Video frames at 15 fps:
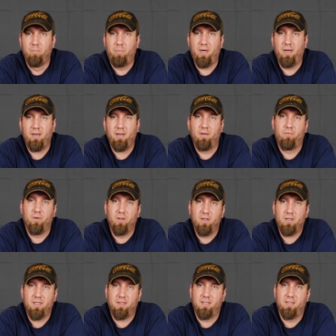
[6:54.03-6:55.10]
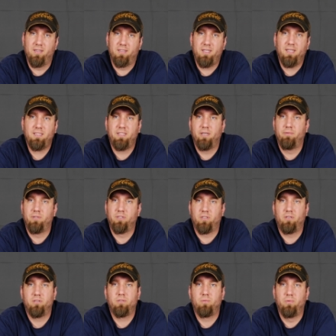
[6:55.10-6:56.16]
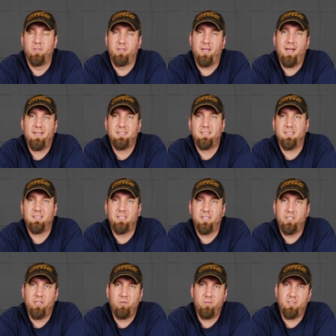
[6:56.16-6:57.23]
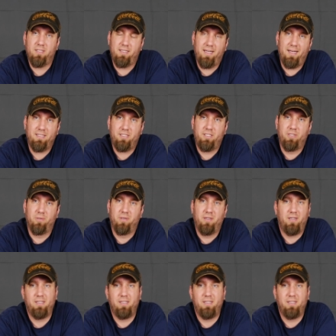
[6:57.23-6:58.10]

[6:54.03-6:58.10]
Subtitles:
But if we look at the testing results, when the X62 was attached to it,